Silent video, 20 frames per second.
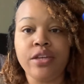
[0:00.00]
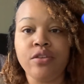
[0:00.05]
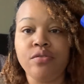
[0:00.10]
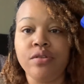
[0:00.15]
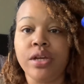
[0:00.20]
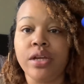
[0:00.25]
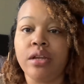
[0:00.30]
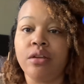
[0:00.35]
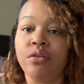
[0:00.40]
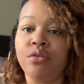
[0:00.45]
You
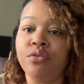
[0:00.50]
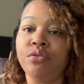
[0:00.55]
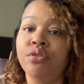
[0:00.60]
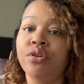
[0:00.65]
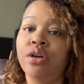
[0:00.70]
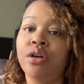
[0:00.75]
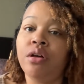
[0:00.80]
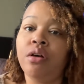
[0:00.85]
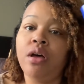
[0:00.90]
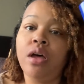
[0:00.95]
can
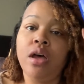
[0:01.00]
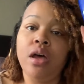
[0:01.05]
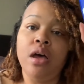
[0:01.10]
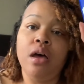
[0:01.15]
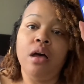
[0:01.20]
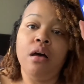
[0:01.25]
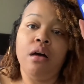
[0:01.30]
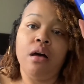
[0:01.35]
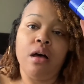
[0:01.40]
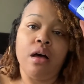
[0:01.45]
Google
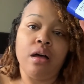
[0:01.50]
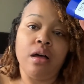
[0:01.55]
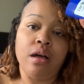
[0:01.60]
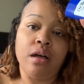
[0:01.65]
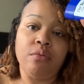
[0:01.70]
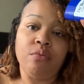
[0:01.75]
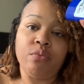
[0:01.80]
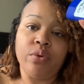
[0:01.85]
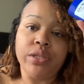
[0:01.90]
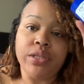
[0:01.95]

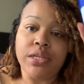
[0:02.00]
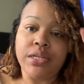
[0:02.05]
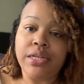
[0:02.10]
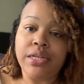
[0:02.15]
um, with the